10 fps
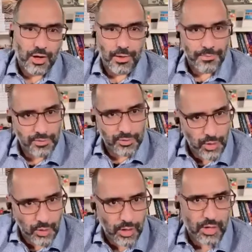from
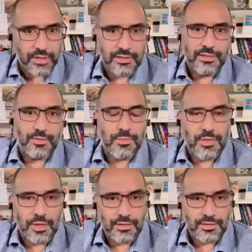pseudo knowledge and
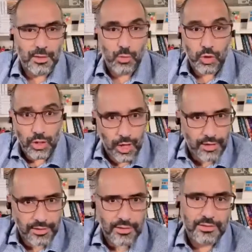from things that were
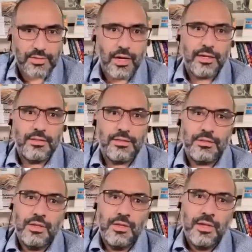not
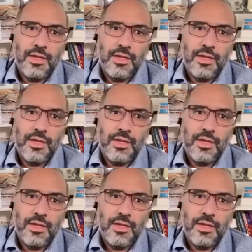science.